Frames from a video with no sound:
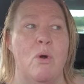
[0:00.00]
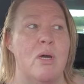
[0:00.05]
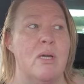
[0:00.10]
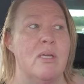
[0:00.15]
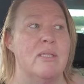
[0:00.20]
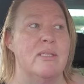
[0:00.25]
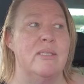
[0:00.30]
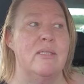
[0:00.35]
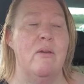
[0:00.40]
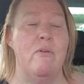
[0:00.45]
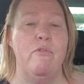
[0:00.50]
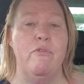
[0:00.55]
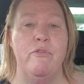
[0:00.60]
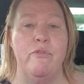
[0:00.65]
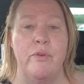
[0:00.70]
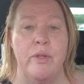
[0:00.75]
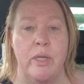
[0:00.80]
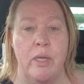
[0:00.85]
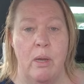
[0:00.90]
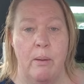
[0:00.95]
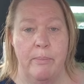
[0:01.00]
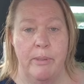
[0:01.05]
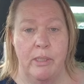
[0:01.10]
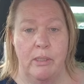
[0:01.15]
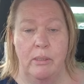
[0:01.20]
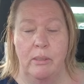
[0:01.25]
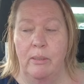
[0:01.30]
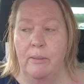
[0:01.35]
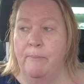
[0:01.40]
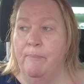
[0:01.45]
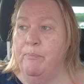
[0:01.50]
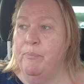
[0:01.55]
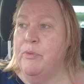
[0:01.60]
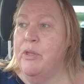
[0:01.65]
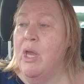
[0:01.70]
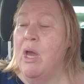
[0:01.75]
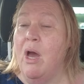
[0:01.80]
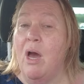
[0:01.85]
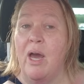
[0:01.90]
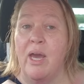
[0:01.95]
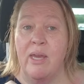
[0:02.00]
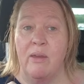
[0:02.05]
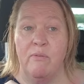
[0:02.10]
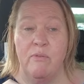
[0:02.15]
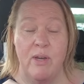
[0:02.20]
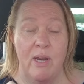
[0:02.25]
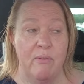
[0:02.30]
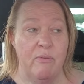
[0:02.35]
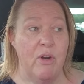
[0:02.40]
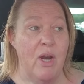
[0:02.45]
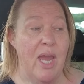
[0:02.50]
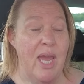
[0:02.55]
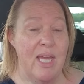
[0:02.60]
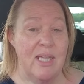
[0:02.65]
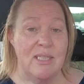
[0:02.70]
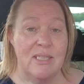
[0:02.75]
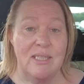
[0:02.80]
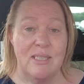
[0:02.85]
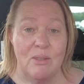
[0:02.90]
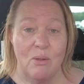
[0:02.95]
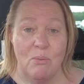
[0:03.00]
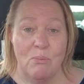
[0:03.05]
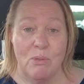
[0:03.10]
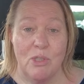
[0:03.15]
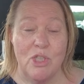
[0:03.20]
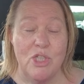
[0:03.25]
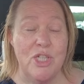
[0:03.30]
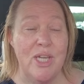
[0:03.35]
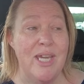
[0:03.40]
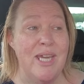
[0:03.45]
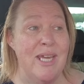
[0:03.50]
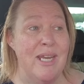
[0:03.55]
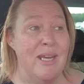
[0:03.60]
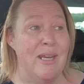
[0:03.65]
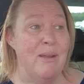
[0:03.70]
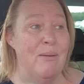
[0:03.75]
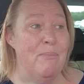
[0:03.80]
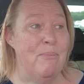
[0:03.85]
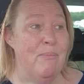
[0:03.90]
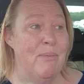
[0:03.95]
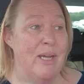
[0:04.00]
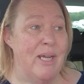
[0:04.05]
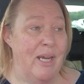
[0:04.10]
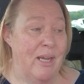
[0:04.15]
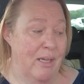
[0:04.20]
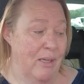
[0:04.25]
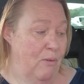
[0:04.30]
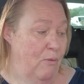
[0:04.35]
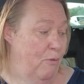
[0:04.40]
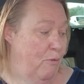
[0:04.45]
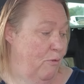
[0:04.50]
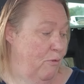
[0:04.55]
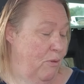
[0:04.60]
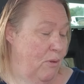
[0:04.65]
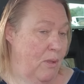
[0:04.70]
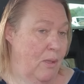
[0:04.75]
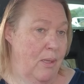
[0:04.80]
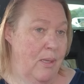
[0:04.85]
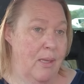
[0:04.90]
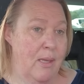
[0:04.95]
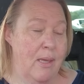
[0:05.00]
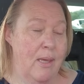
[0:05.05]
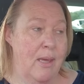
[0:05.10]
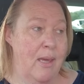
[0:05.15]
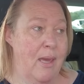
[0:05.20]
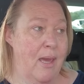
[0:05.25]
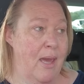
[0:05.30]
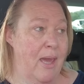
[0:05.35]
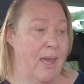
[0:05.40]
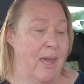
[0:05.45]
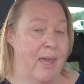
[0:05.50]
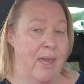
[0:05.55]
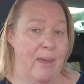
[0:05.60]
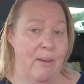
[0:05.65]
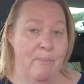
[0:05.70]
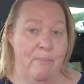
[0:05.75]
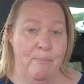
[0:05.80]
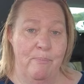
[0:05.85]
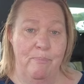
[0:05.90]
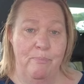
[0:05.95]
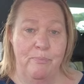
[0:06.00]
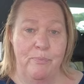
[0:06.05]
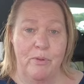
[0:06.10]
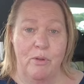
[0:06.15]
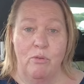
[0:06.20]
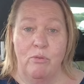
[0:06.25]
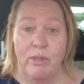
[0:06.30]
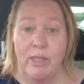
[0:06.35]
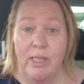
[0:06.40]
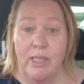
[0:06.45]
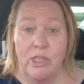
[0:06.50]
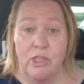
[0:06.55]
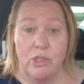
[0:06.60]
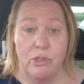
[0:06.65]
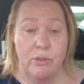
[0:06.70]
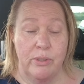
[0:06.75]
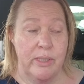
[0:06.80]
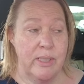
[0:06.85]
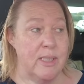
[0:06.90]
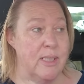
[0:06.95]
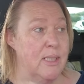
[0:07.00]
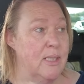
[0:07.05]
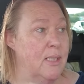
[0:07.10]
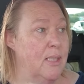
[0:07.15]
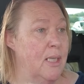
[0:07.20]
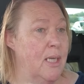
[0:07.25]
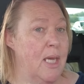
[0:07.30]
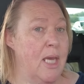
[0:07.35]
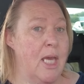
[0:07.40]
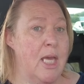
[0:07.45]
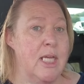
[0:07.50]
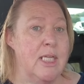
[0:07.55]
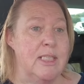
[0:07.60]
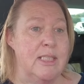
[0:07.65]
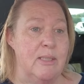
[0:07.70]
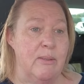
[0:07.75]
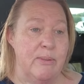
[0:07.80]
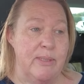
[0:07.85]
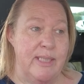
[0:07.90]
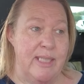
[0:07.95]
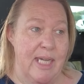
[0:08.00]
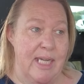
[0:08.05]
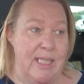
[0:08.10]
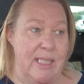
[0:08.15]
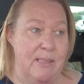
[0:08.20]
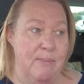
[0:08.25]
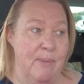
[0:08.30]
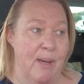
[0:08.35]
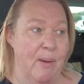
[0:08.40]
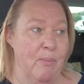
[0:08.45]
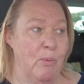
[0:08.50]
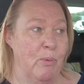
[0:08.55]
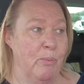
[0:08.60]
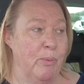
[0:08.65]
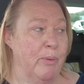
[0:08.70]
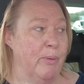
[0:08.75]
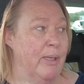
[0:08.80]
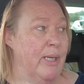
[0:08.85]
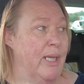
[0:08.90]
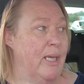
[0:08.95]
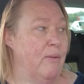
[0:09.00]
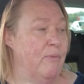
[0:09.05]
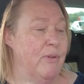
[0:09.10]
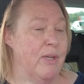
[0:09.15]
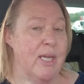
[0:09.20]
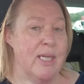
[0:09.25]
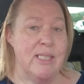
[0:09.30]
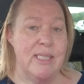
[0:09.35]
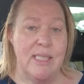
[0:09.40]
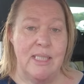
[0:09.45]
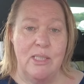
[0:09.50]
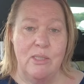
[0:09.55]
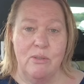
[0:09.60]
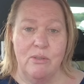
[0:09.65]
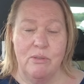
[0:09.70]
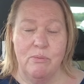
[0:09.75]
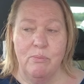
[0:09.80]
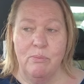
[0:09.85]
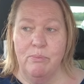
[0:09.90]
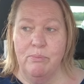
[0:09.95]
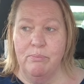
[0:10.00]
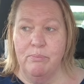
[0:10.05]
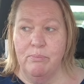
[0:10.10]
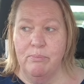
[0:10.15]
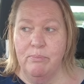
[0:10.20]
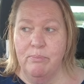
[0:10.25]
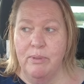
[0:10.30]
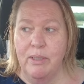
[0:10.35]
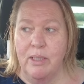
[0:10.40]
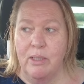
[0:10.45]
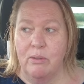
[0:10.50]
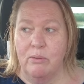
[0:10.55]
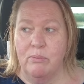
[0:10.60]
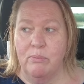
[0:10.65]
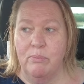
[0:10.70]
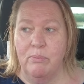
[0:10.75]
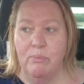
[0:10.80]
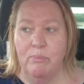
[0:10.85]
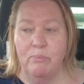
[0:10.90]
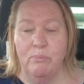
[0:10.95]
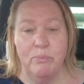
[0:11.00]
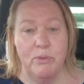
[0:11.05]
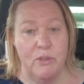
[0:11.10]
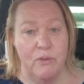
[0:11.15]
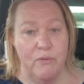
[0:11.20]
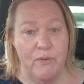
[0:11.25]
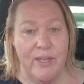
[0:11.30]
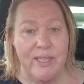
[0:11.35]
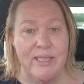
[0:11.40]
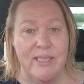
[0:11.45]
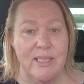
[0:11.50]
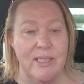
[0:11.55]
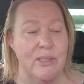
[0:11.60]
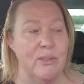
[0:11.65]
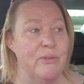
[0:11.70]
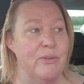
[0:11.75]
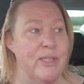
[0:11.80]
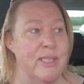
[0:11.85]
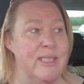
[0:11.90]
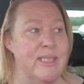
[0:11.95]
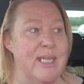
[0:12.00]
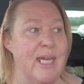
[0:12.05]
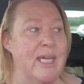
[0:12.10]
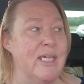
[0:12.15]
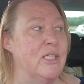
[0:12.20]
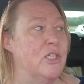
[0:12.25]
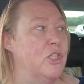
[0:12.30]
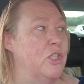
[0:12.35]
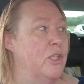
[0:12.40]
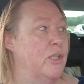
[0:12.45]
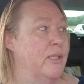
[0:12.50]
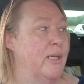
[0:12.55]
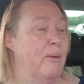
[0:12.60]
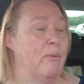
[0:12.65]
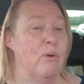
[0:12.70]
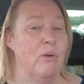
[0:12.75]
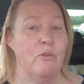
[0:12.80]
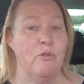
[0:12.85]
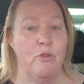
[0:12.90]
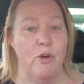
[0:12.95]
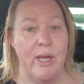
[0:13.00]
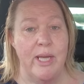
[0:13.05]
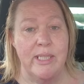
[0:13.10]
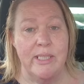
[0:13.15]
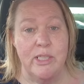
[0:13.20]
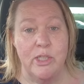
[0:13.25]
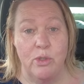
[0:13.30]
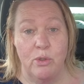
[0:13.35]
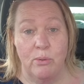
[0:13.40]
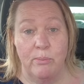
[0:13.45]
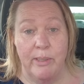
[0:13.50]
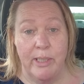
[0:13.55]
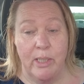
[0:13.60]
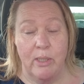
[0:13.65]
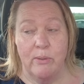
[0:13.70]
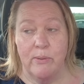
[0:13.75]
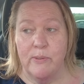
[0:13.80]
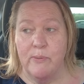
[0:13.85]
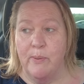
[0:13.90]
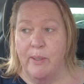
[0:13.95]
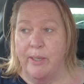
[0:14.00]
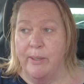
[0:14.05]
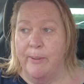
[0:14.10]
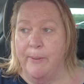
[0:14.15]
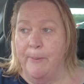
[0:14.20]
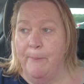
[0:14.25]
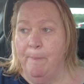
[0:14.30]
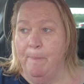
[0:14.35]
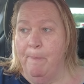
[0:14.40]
was phenomenal I have never ate so much in my life um I really enjoyed it so I was saying to mum when we were leaving I said to her you know do you fancy doing this next year now her friend normally goes with her